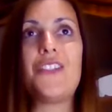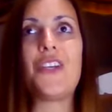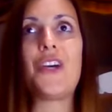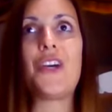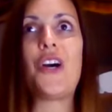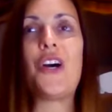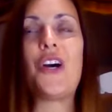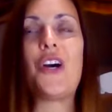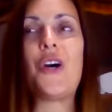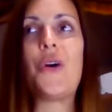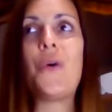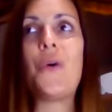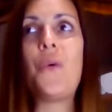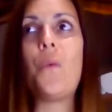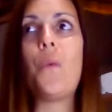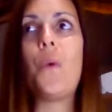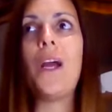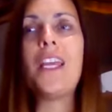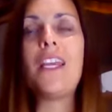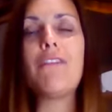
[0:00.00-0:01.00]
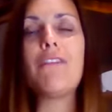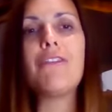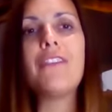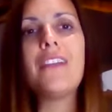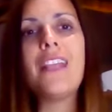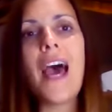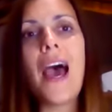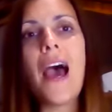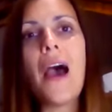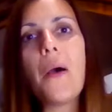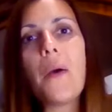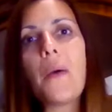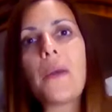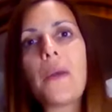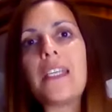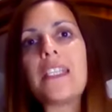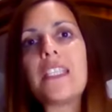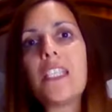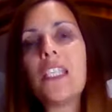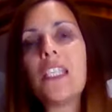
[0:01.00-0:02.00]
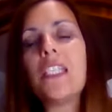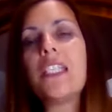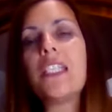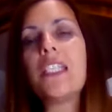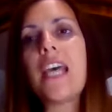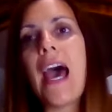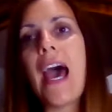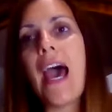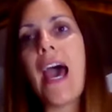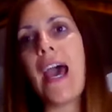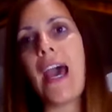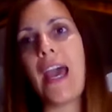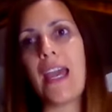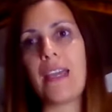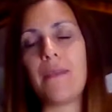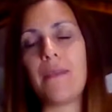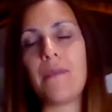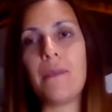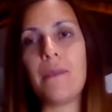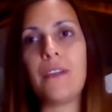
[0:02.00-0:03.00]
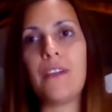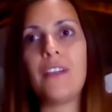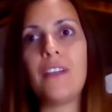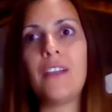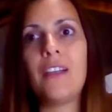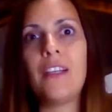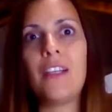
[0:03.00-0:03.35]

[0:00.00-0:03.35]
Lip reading: So what if now is the time